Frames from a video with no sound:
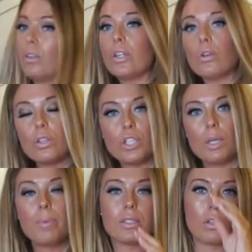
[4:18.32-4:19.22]
They're not the
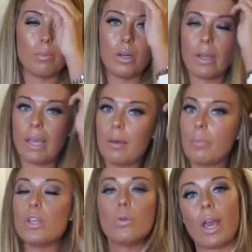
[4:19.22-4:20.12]
cheapest on the market,
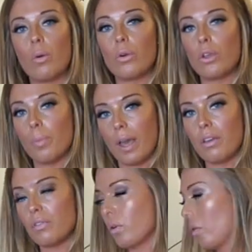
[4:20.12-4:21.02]
but you get what you
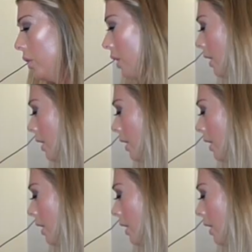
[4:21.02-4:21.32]
pay for.